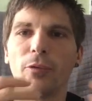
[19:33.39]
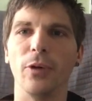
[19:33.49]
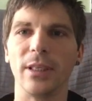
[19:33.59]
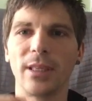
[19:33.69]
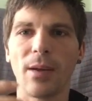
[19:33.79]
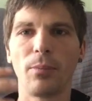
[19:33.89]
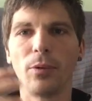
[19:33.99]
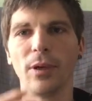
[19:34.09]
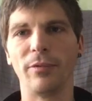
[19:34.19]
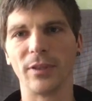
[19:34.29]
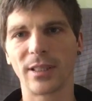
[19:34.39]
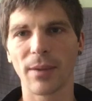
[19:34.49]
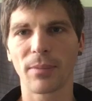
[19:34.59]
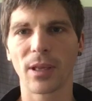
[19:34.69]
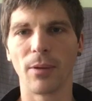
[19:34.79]
for example, if it's
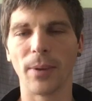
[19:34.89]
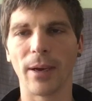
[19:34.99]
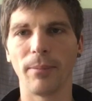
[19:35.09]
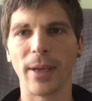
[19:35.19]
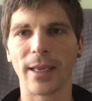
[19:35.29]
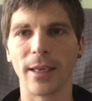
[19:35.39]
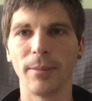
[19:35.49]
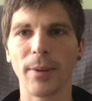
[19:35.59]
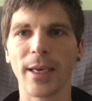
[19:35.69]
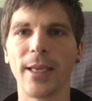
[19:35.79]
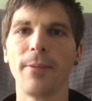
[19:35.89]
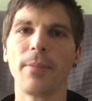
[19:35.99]
something about making money